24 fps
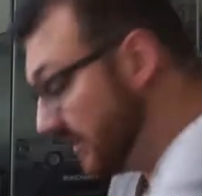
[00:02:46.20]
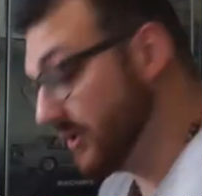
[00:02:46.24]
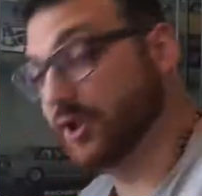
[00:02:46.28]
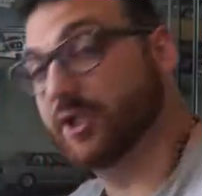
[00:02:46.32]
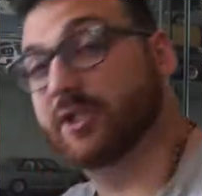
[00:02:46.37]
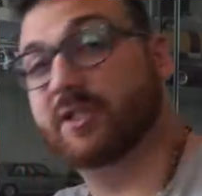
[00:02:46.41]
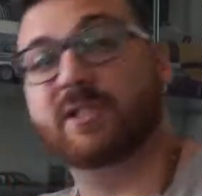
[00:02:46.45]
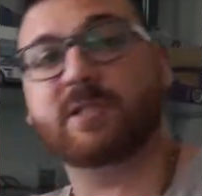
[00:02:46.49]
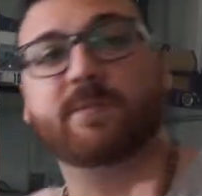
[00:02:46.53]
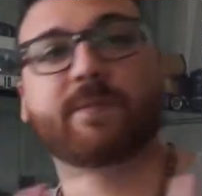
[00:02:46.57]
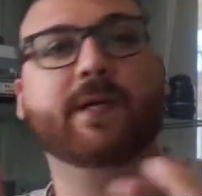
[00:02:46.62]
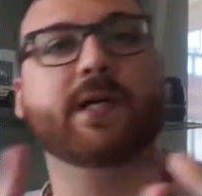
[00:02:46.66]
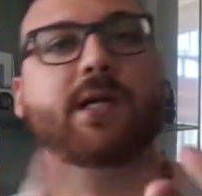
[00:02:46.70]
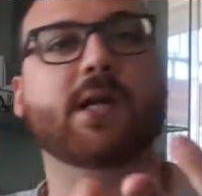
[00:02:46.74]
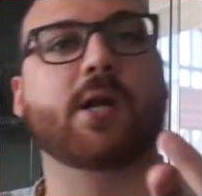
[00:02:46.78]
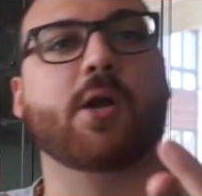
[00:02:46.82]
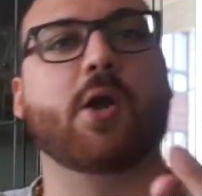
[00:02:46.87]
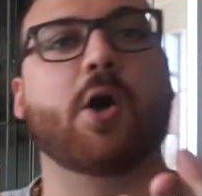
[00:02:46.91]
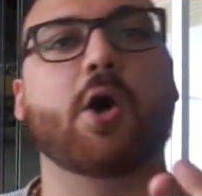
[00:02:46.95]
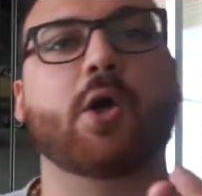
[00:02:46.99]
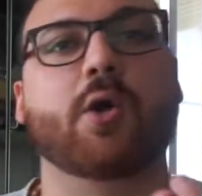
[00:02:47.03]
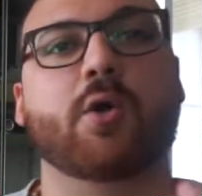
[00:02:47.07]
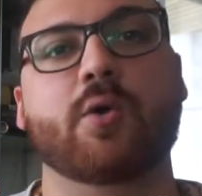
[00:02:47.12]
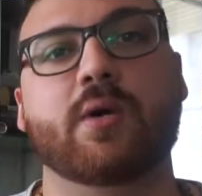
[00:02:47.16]
GT Spirit and
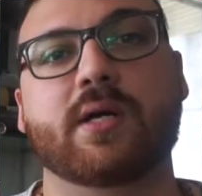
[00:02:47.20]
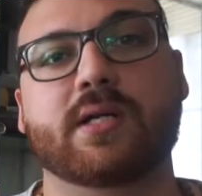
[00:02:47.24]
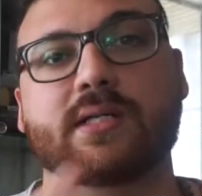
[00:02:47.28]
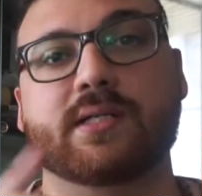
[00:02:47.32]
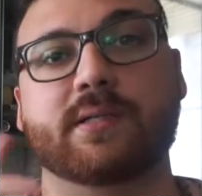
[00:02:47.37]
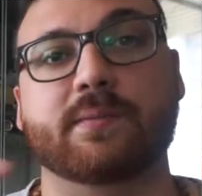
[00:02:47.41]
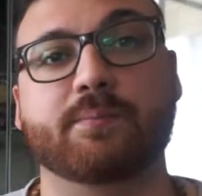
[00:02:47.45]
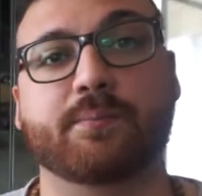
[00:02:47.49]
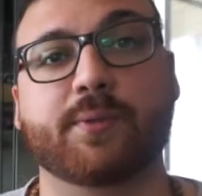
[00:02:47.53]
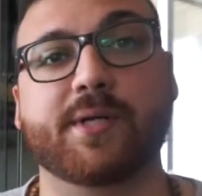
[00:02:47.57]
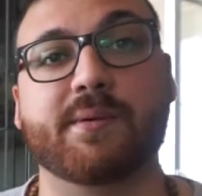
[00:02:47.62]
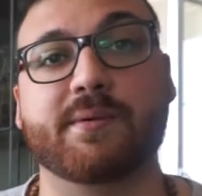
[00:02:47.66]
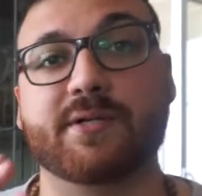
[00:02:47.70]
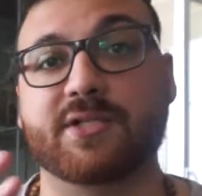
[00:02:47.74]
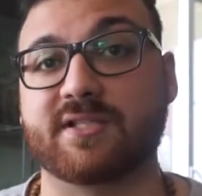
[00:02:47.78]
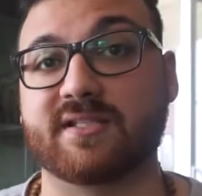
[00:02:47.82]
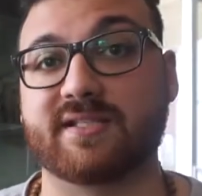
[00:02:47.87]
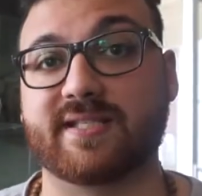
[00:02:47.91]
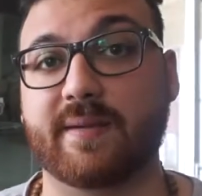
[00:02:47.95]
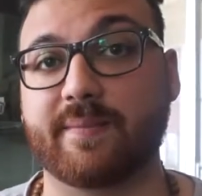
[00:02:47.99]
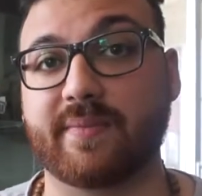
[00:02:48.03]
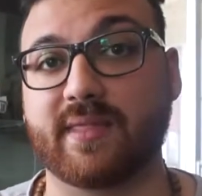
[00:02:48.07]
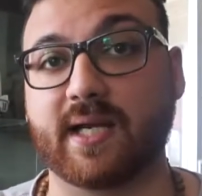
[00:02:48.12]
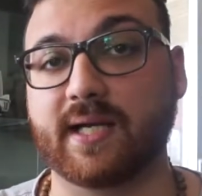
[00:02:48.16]
Auto are pretty much the
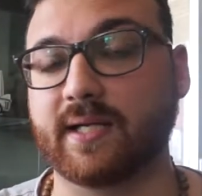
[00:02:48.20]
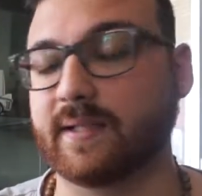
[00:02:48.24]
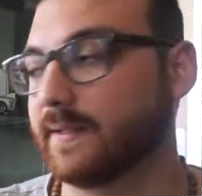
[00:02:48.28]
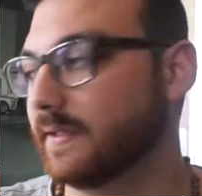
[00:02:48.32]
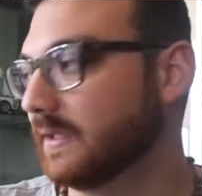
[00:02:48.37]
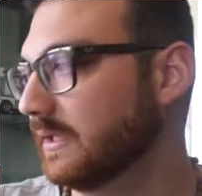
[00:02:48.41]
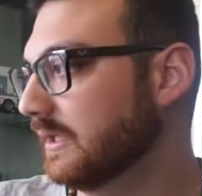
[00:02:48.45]
same thing.